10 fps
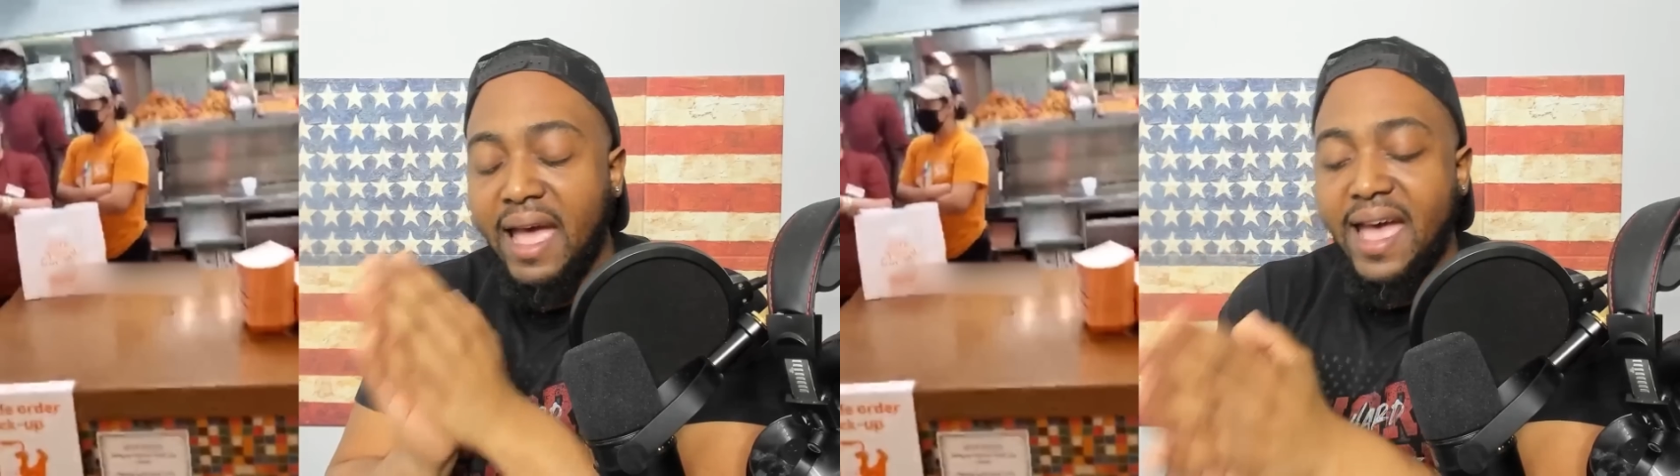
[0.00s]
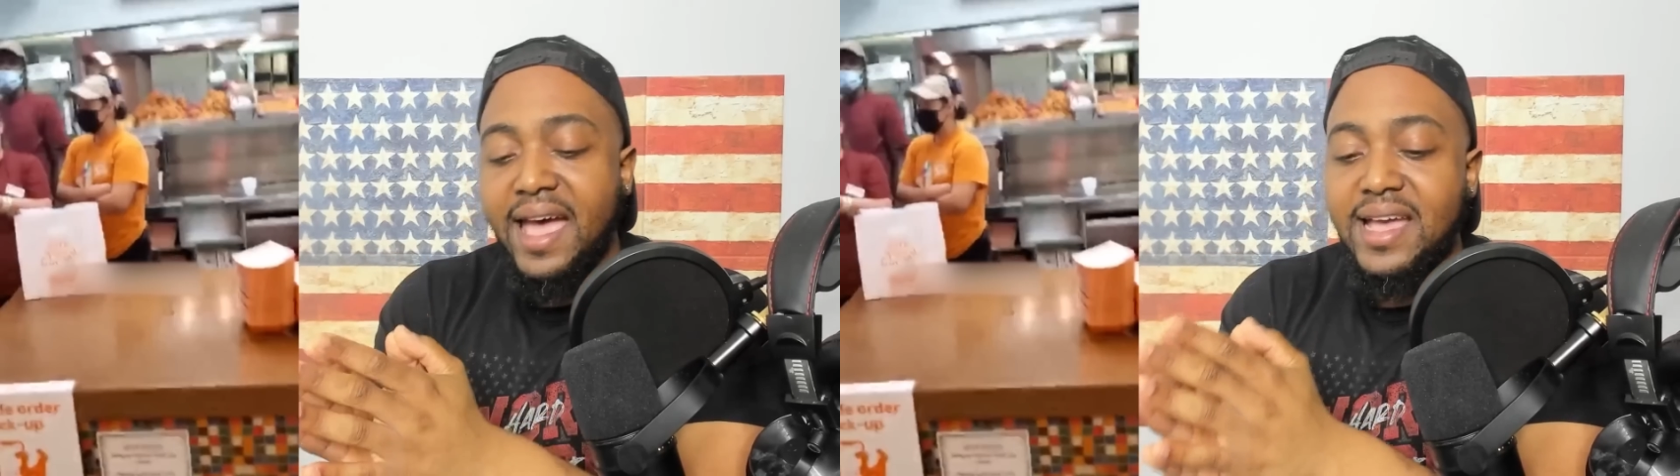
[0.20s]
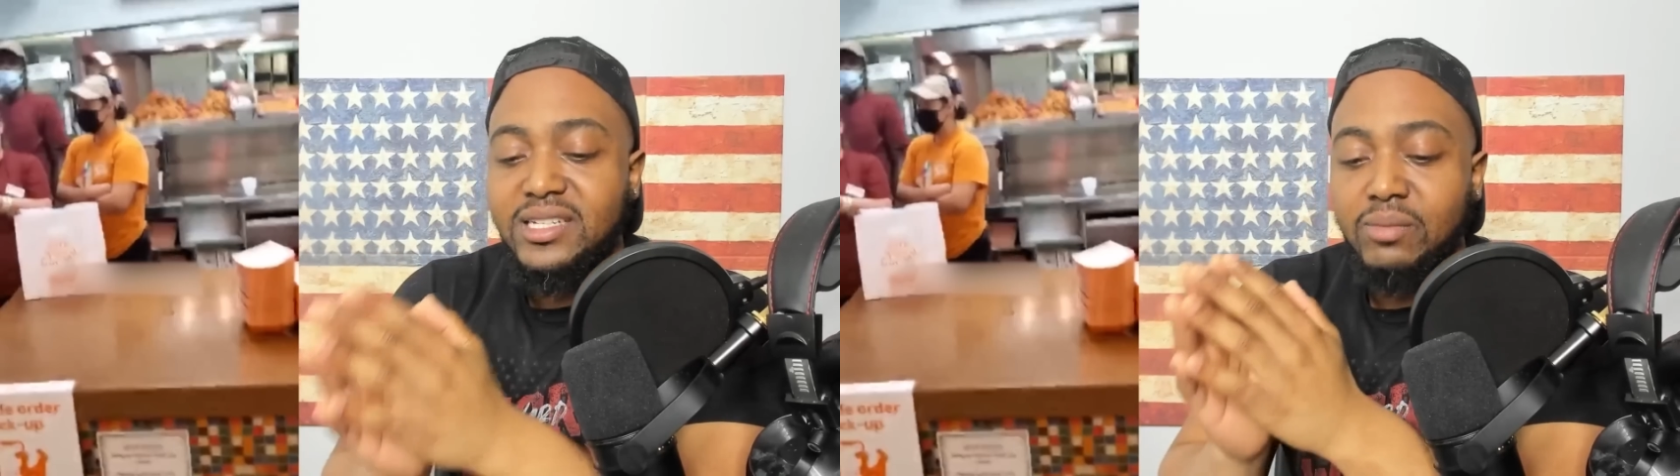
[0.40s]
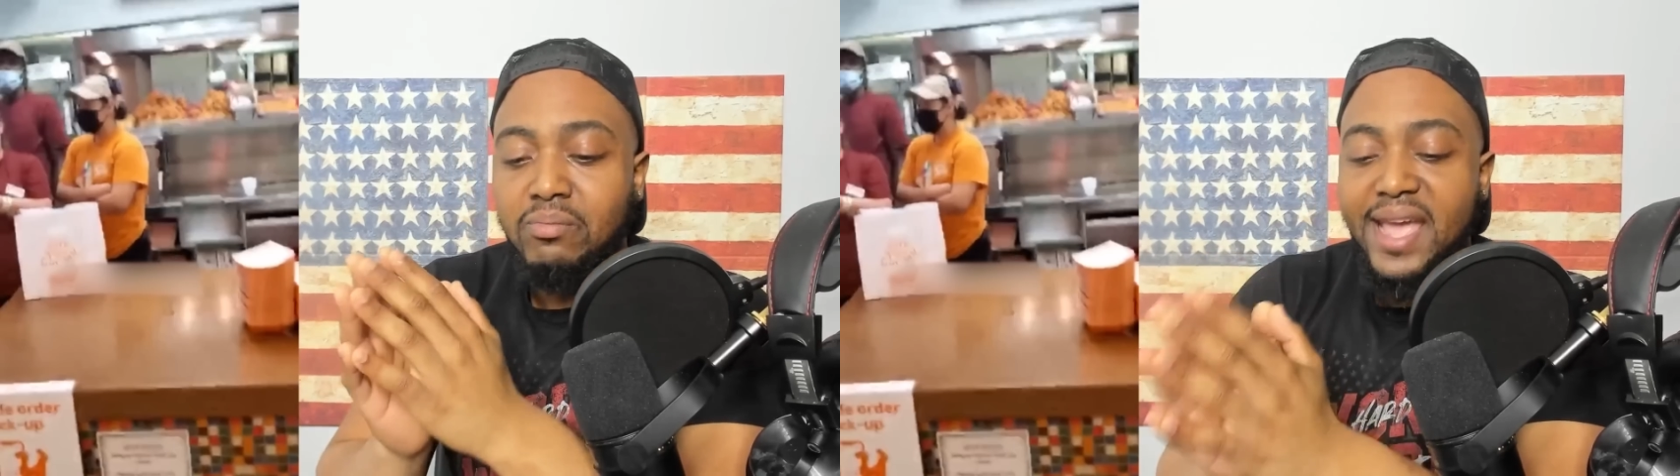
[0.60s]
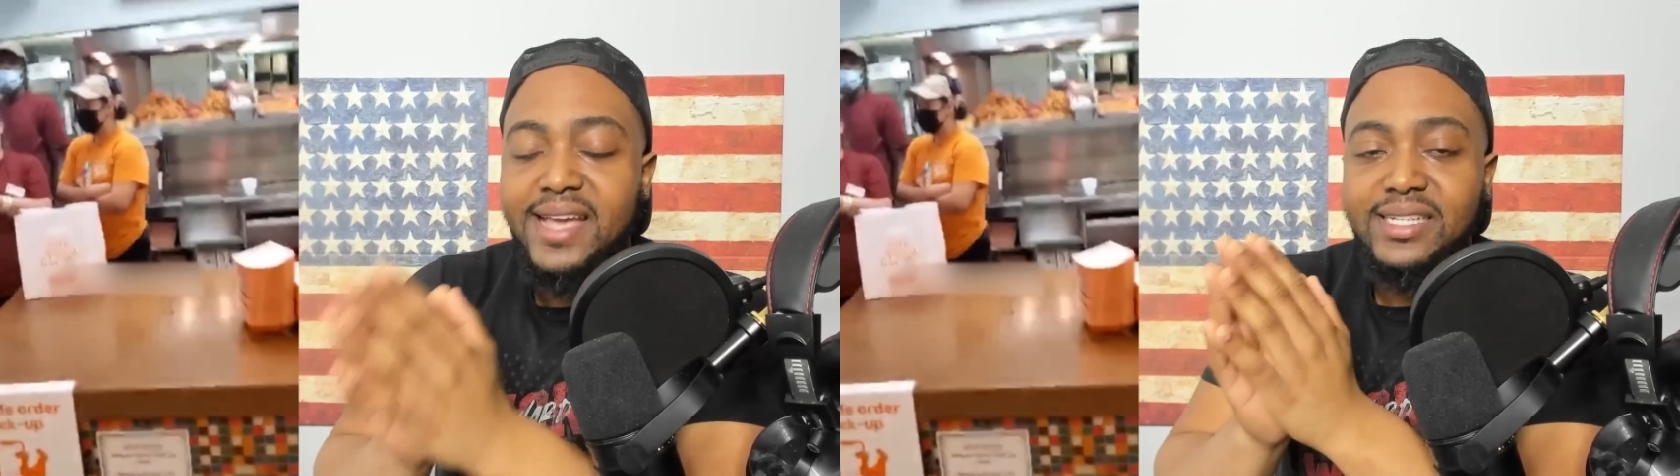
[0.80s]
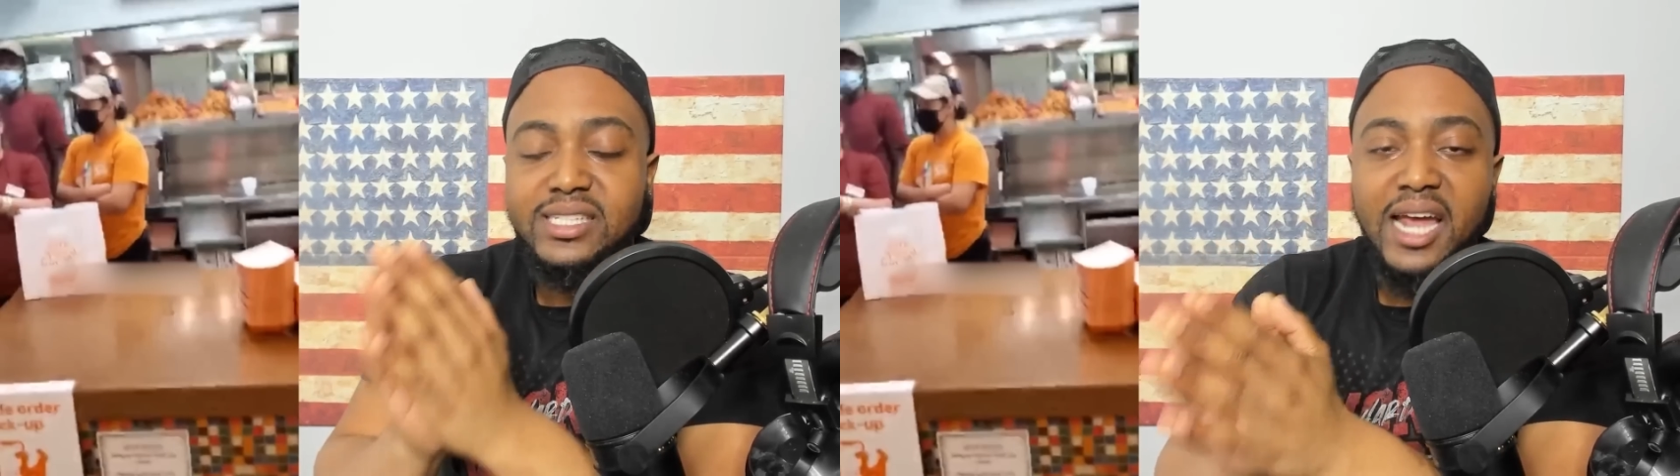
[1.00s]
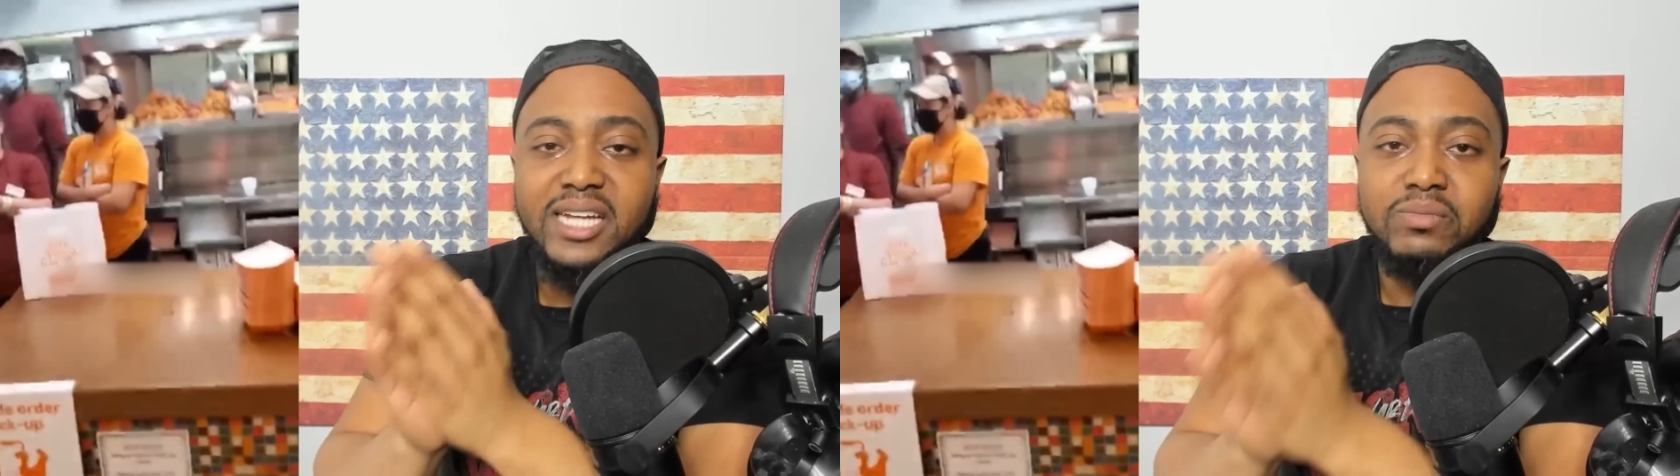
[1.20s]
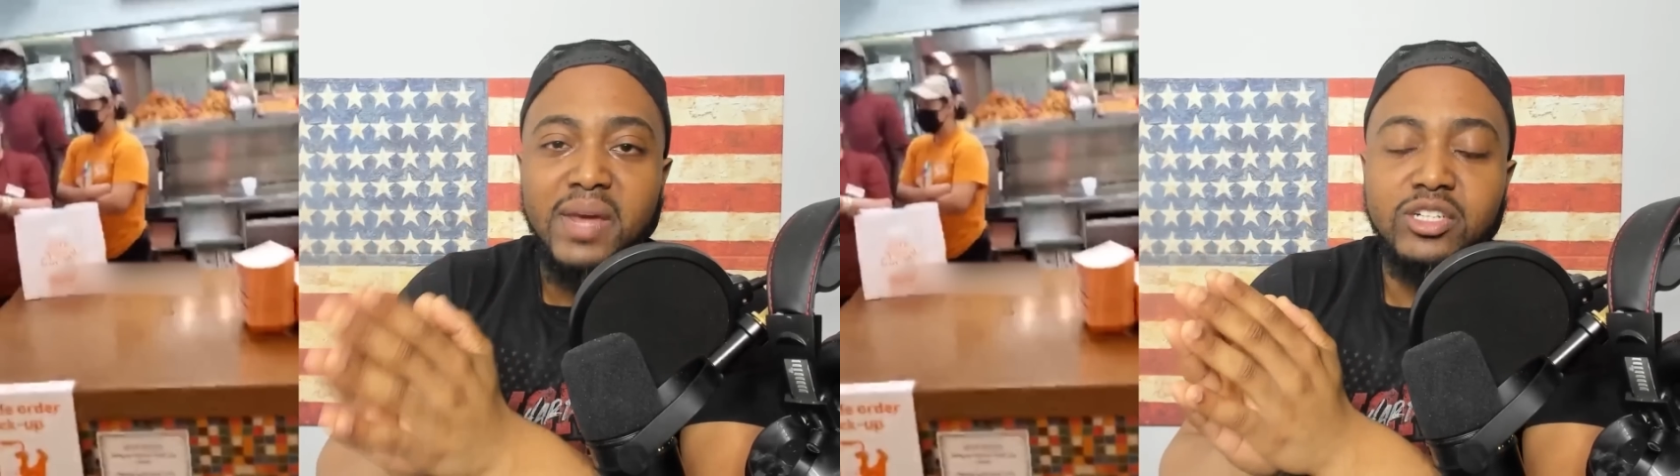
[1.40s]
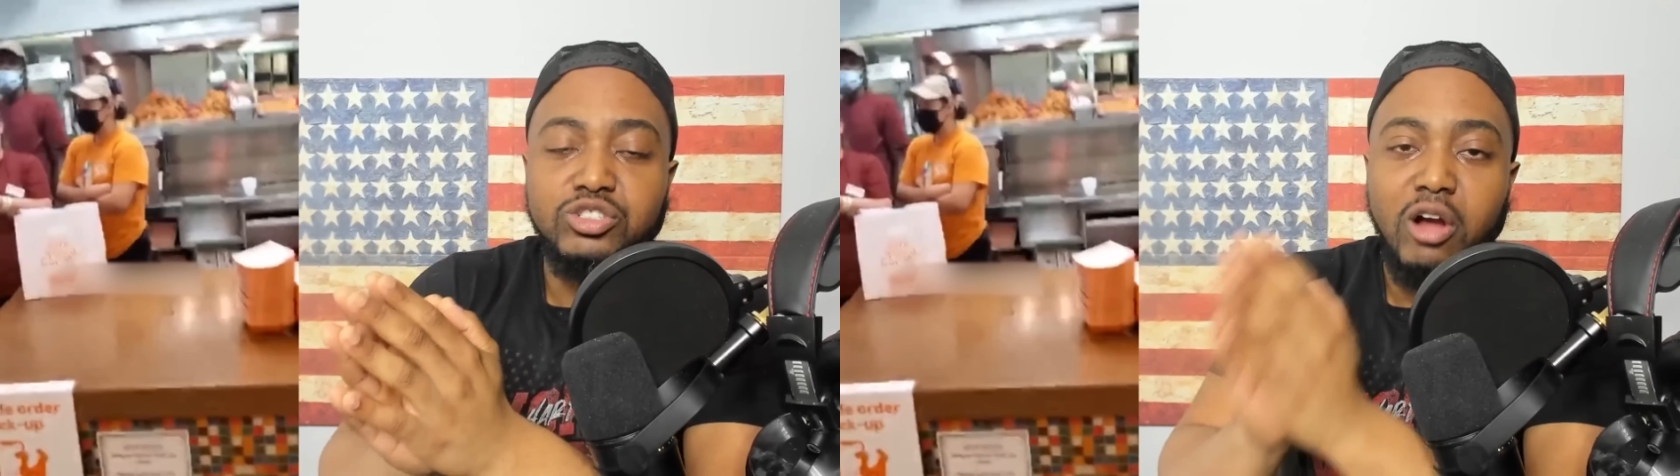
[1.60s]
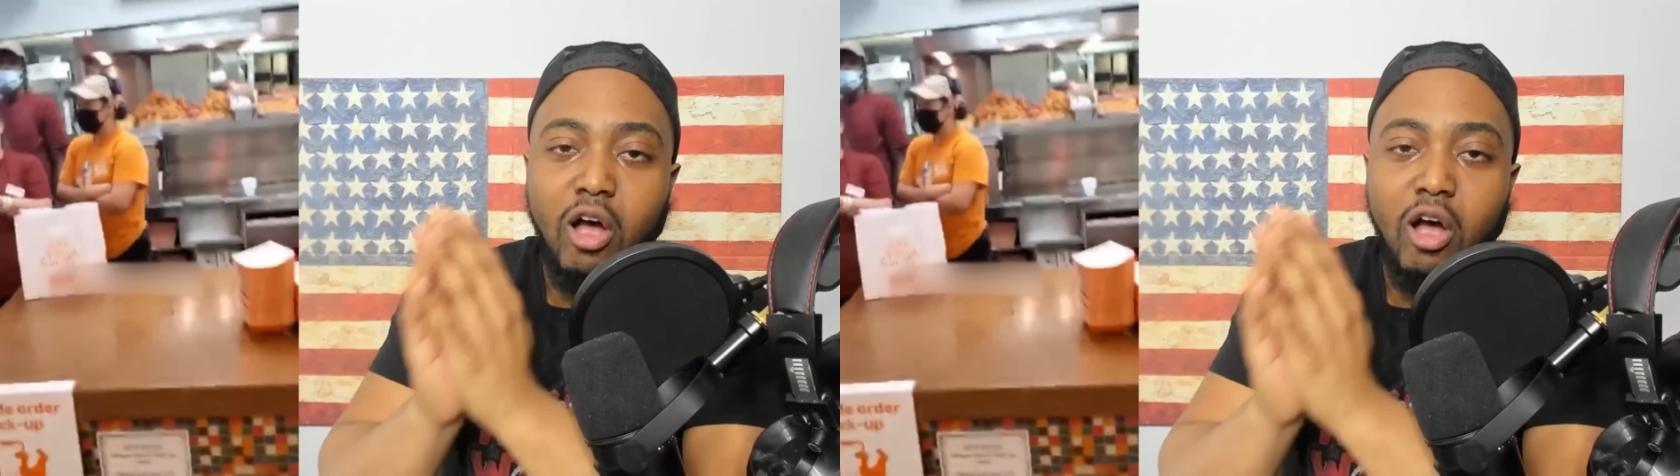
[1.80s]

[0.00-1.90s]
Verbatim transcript: has made sex mainstream.